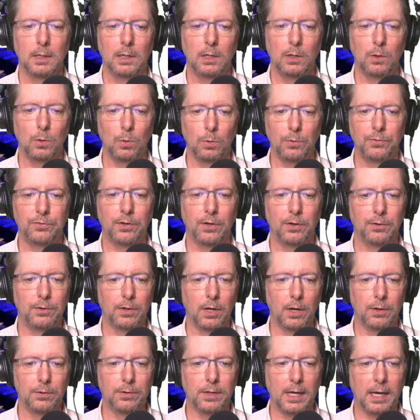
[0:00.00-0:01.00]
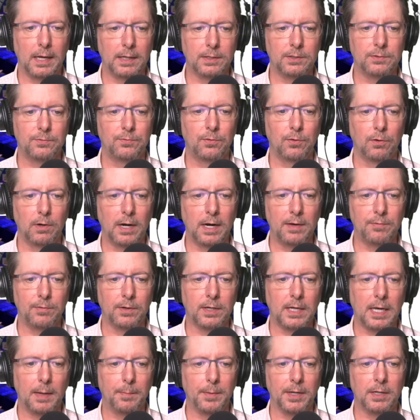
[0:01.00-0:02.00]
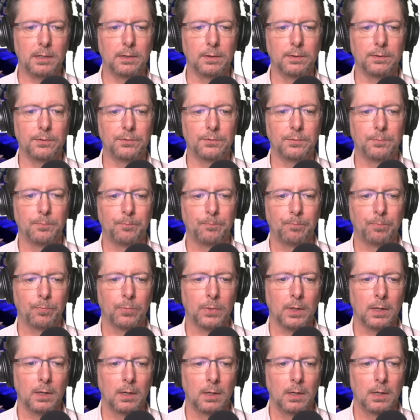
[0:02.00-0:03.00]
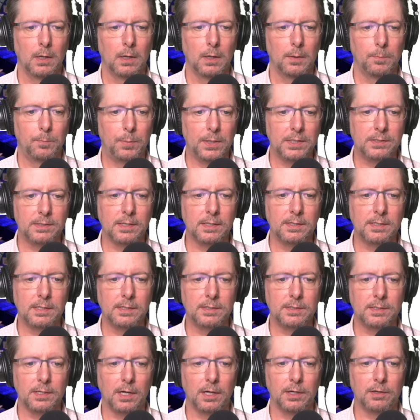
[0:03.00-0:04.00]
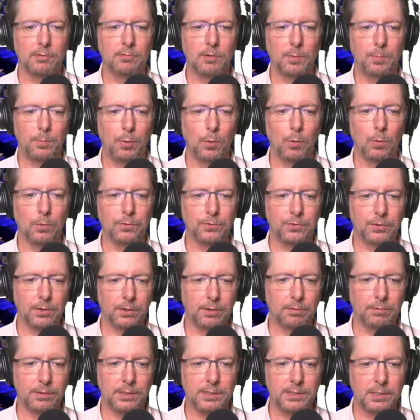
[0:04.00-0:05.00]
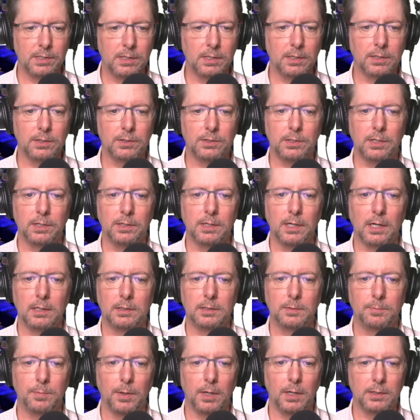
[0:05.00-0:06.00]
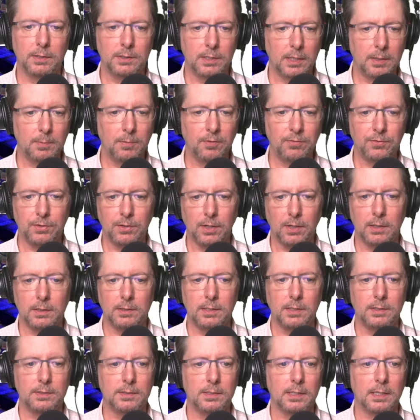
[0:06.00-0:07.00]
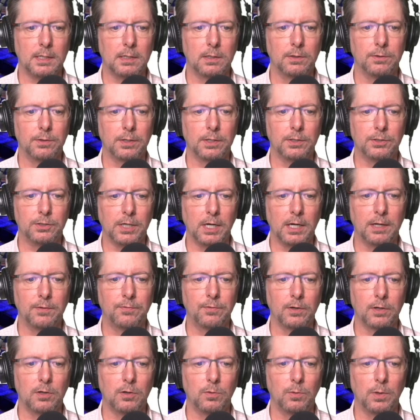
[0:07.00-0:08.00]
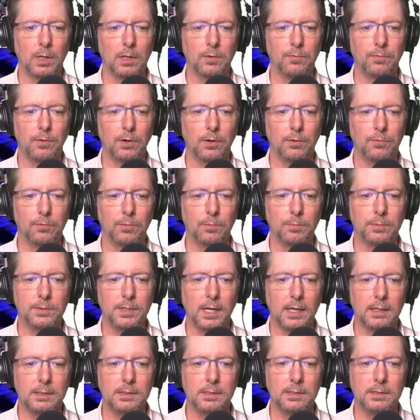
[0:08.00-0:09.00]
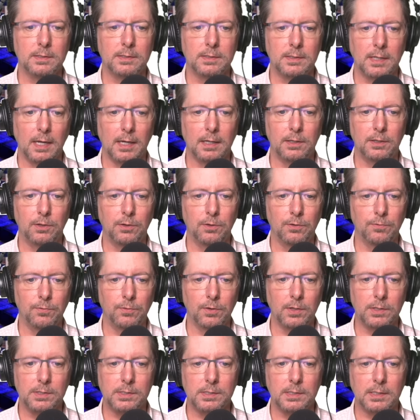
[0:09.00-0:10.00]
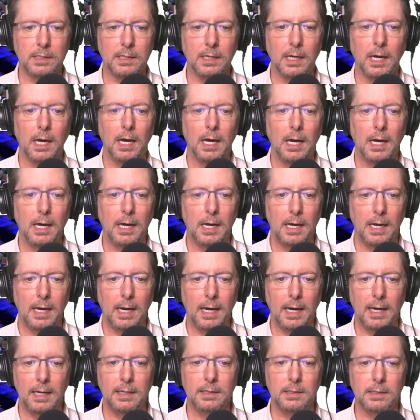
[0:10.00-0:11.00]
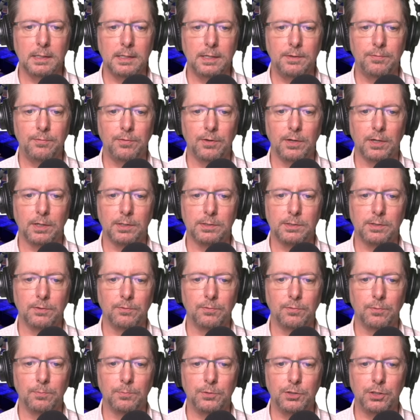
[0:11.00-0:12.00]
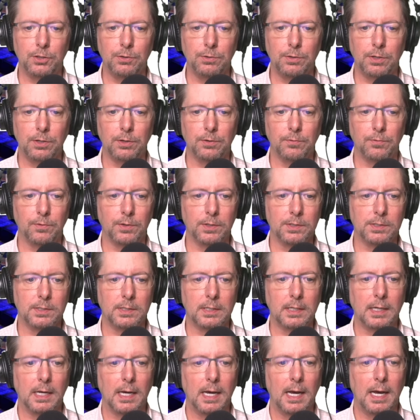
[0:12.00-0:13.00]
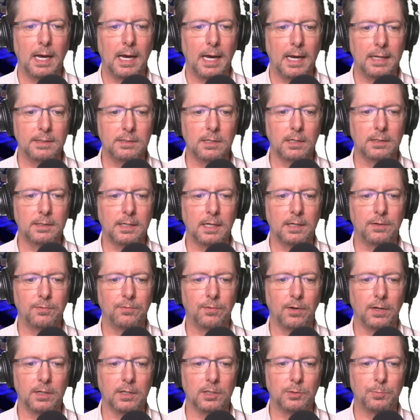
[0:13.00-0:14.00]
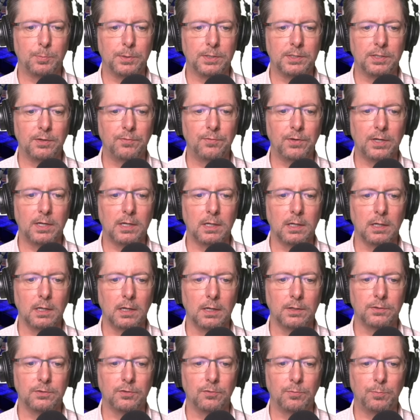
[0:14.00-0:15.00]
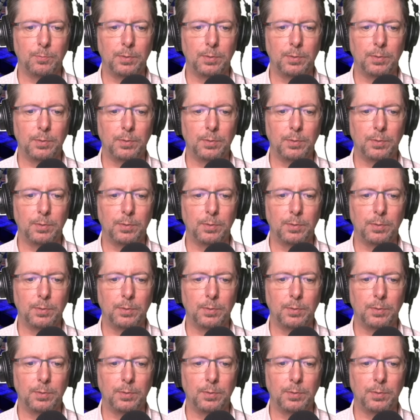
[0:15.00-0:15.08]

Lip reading: also known as forever chemicals. Business Insider reports that the research conducted by a team of scientists including Jennifer Guelfo from Texas Tech University and Lee Ferguson from Duke University has identified a specific class of